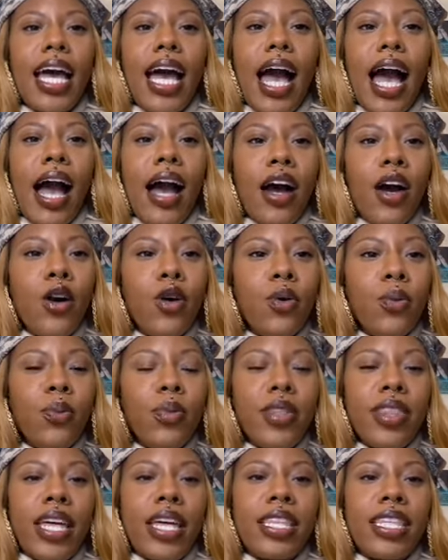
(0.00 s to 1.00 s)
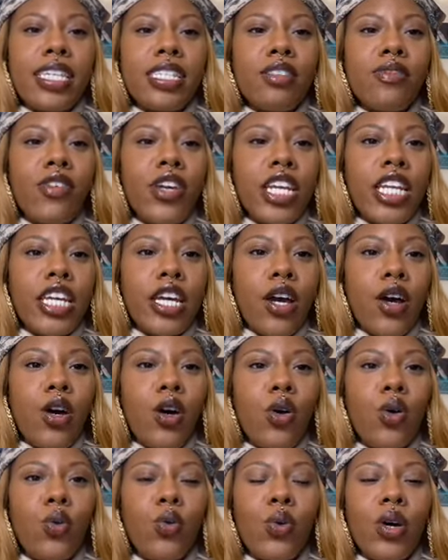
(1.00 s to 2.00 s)
I hope that this
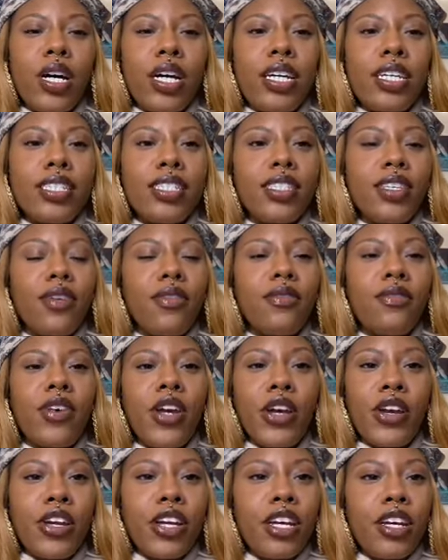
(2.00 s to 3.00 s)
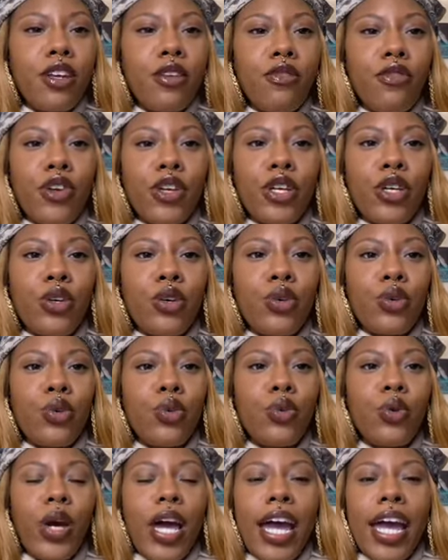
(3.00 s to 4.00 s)
video was very good for
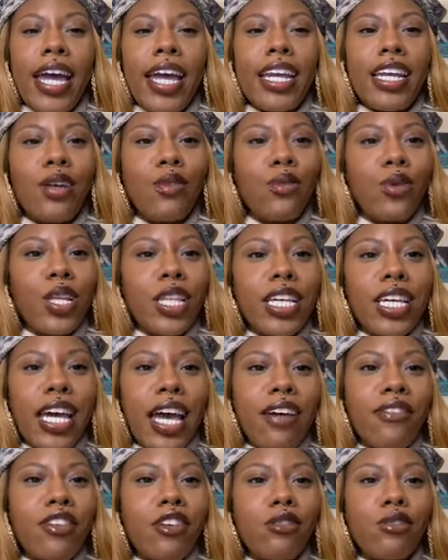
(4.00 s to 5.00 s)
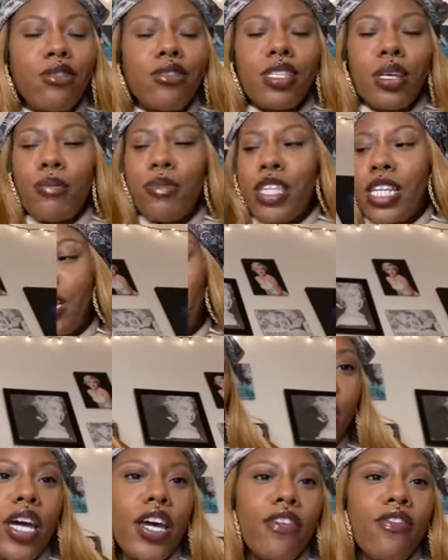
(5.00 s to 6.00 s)
you and it really gave you something.
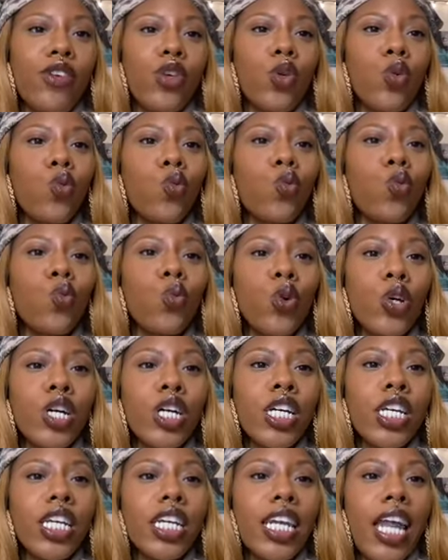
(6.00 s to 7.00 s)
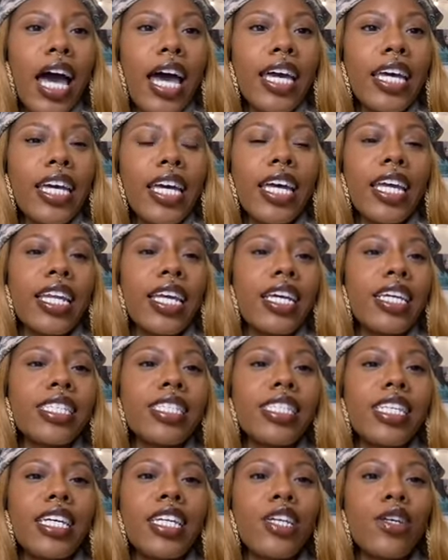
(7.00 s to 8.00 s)
Now, if you would like an
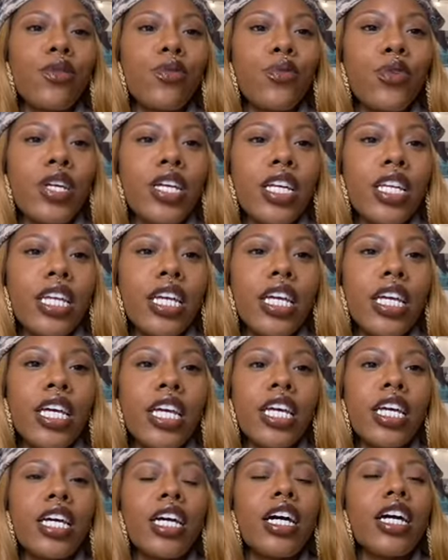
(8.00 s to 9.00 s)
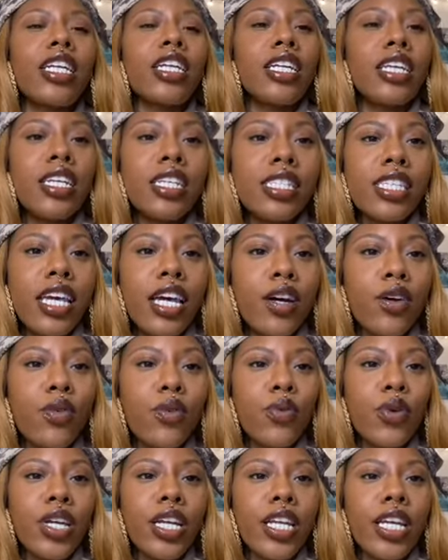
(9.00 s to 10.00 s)
extended reading, a detailed
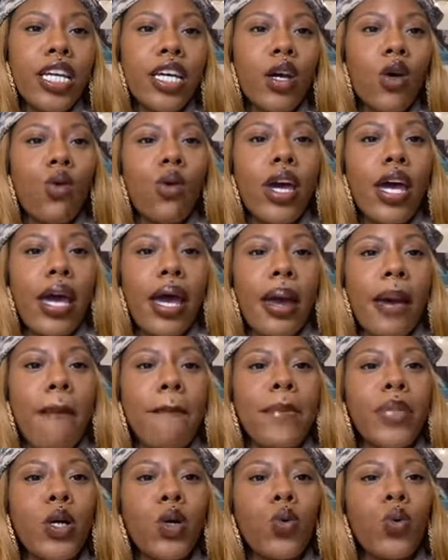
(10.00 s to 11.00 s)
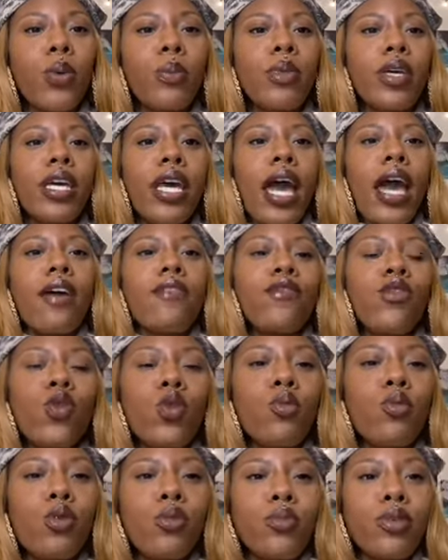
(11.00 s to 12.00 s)
reading, go ahead and book with me at full
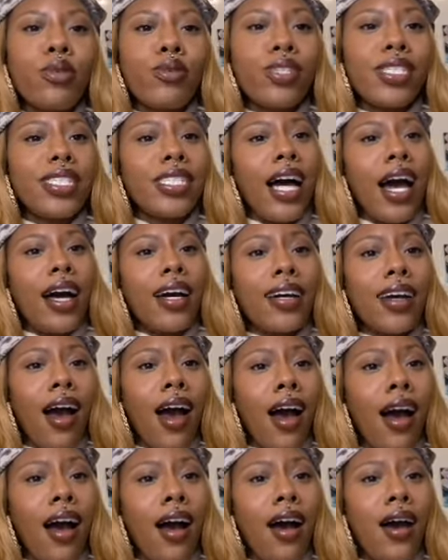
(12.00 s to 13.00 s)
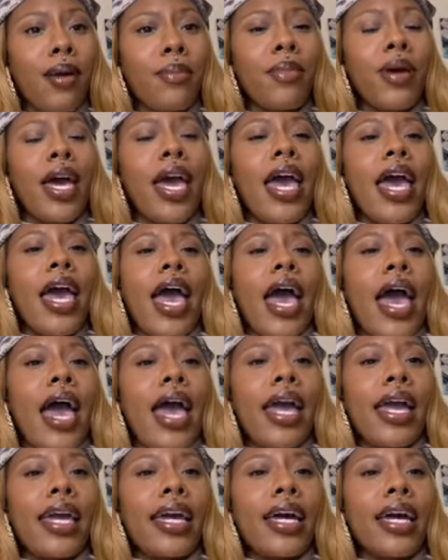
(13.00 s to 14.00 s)
moon beauties dot com.
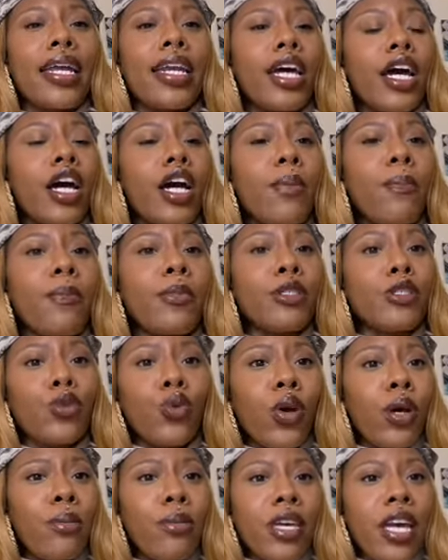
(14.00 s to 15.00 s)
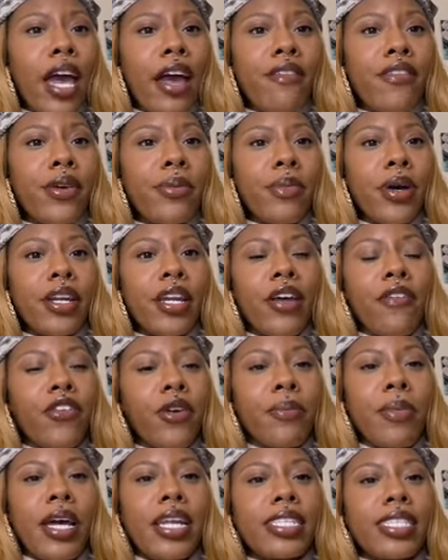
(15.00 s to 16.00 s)
And join me every Monday for
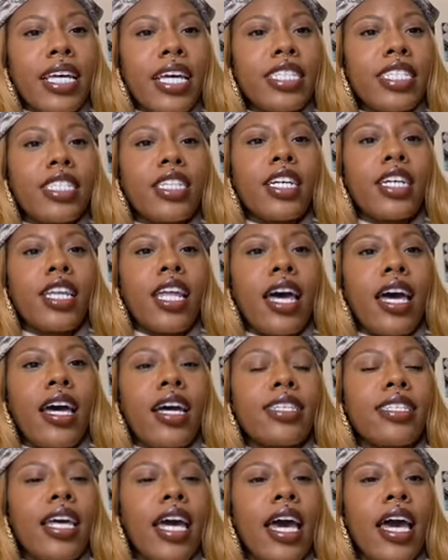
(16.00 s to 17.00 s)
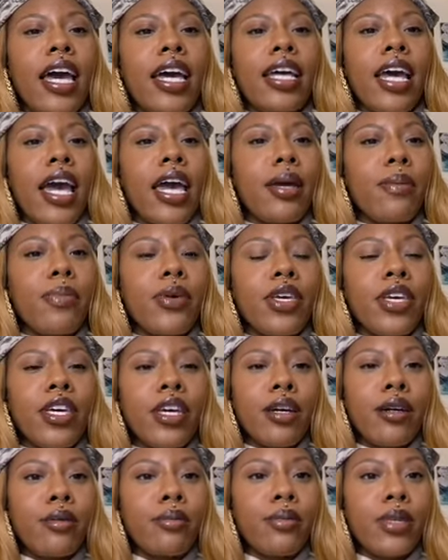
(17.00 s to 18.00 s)
meditation class at eight P
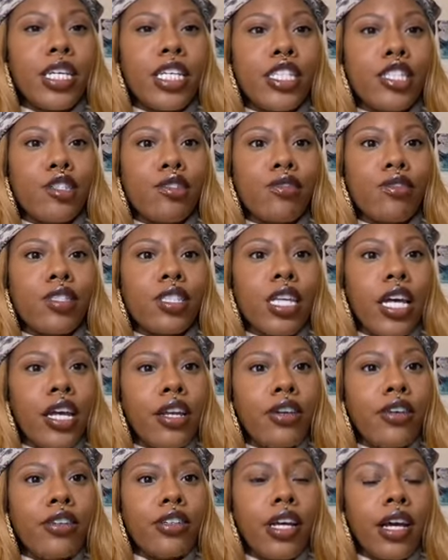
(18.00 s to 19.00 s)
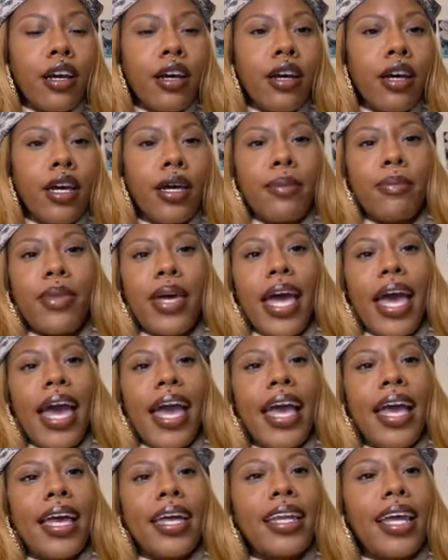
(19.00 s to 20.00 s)
M Eastern Standard Time.
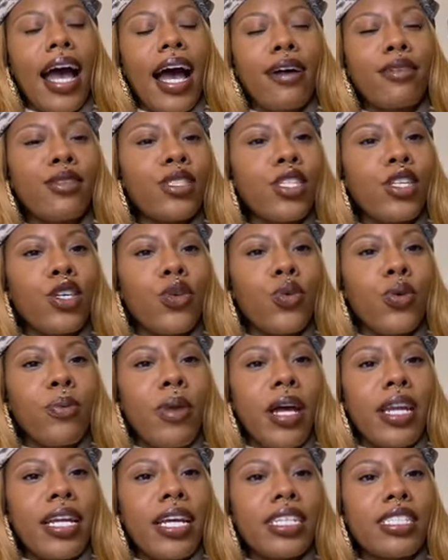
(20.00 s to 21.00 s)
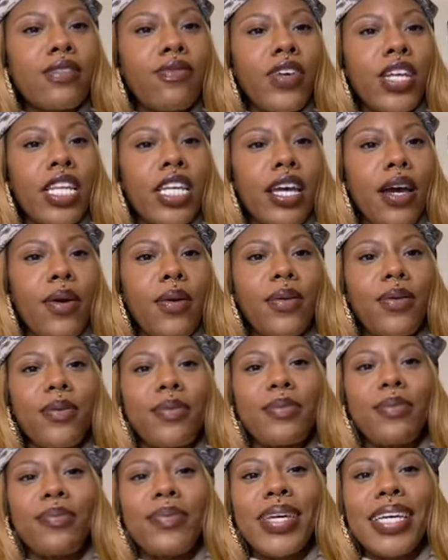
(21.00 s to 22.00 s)
And I'll see you in my next video.
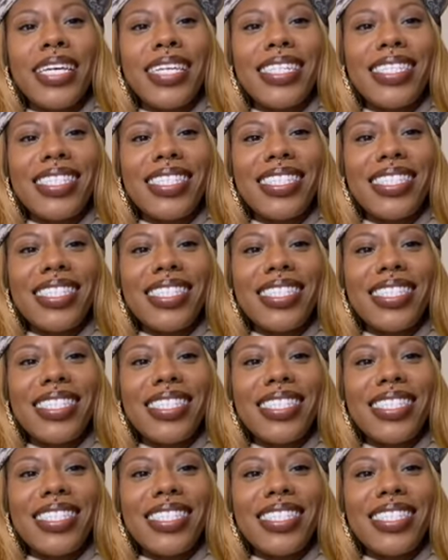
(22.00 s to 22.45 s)
Peace.